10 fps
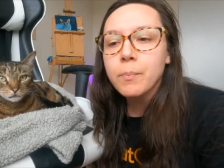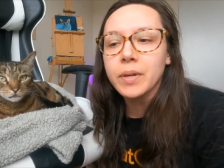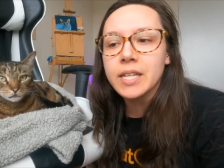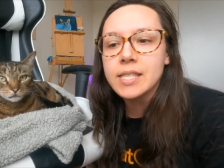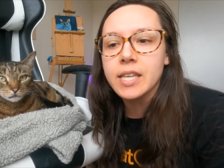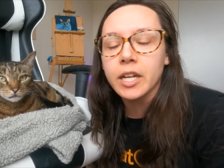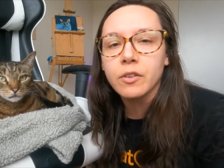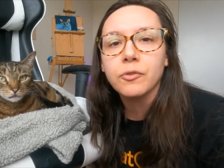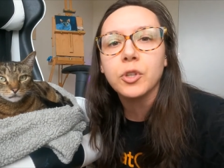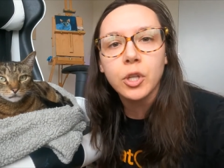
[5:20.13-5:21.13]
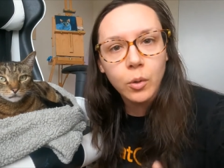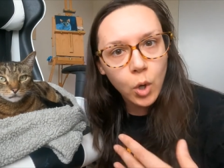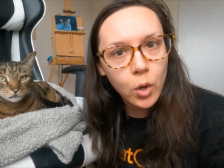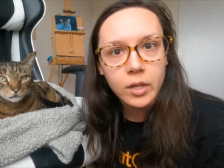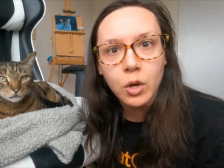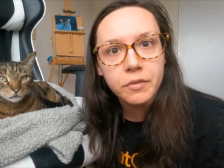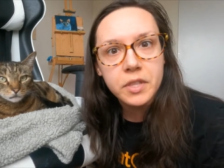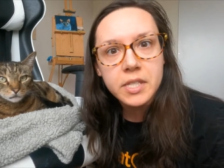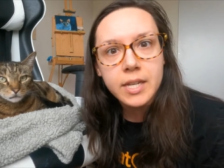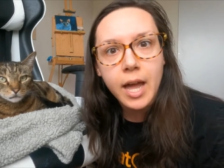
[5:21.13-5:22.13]
But instead of, you know, going over
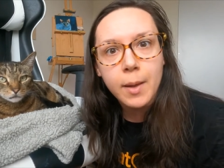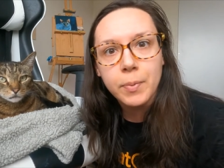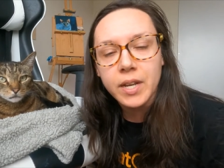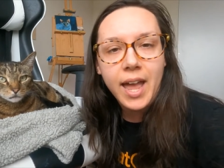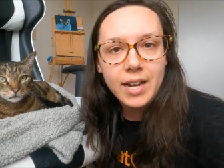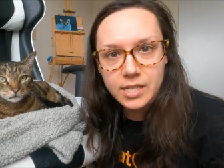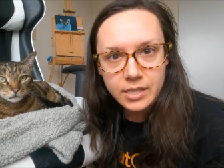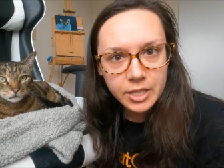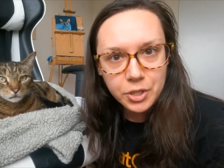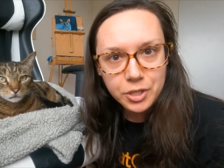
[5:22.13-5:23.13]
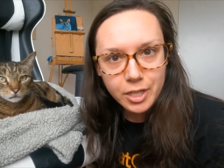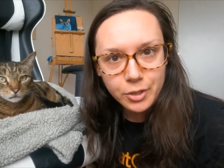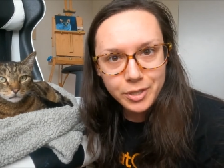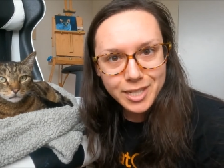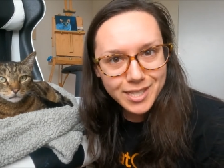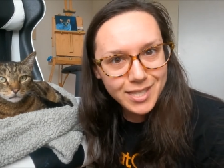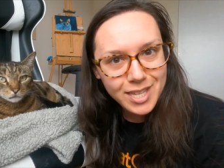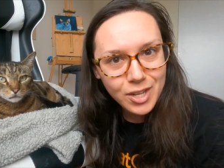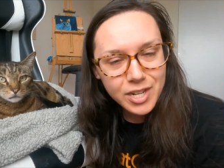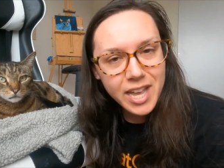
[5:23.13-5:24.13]
the top and acting like you're not going to
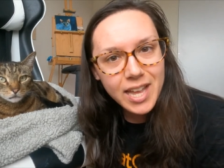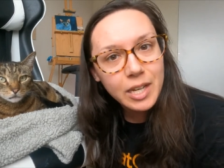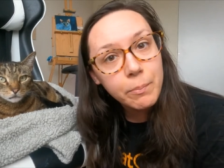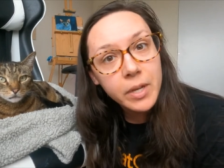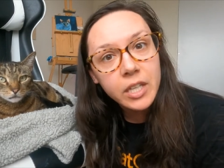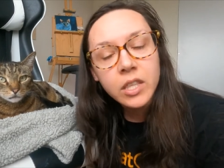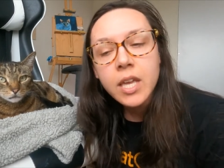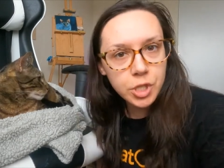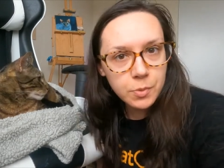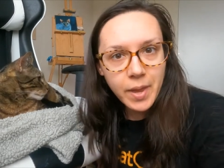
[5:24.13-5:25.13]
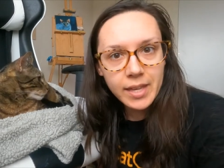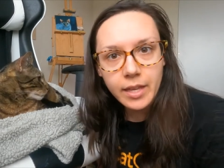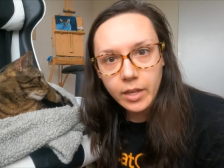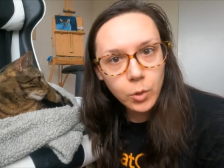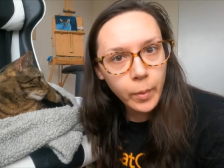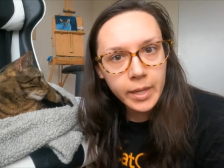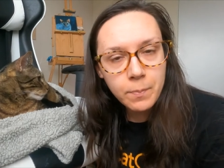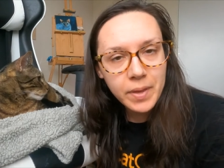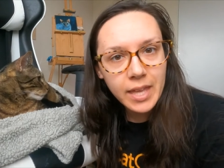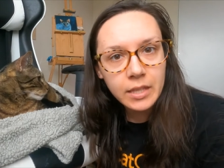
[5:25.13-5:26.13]
see your cat in a month, just make it quick
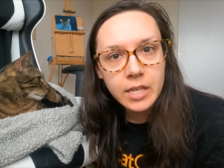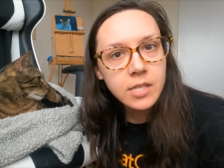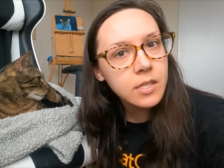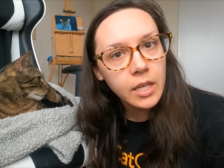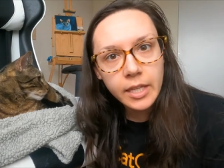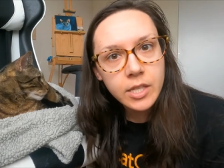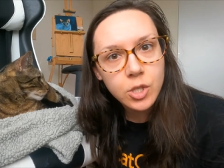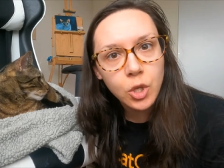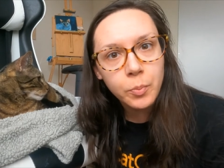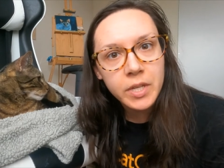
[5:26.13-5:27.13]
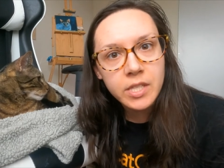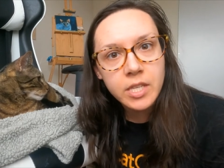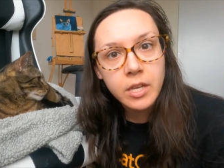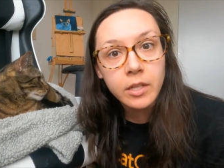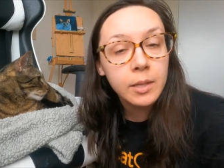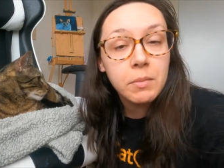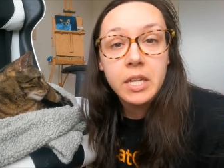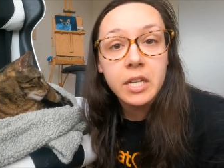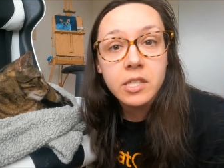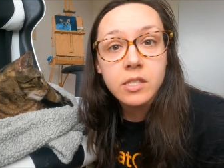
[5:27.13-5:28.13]
and painless, like it's no big deal. I
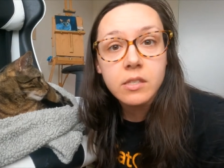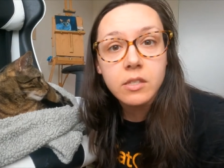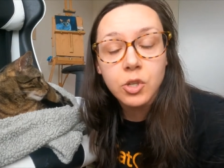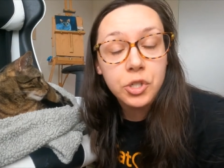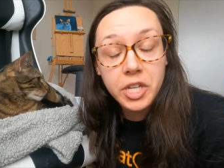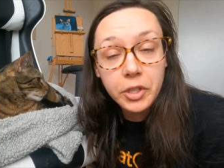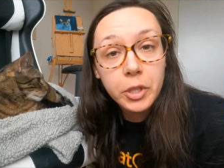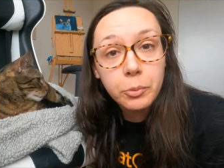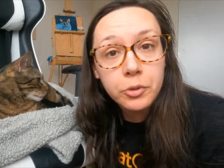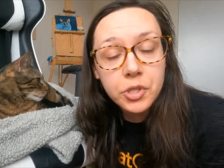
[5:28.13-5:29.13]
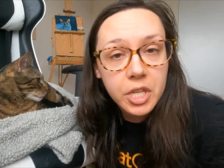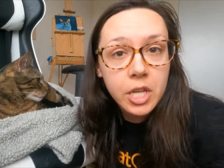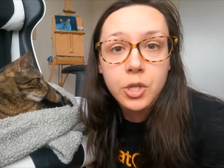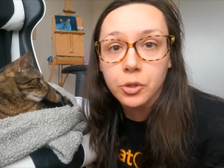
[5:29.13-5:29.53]
mean, it's your daily routine.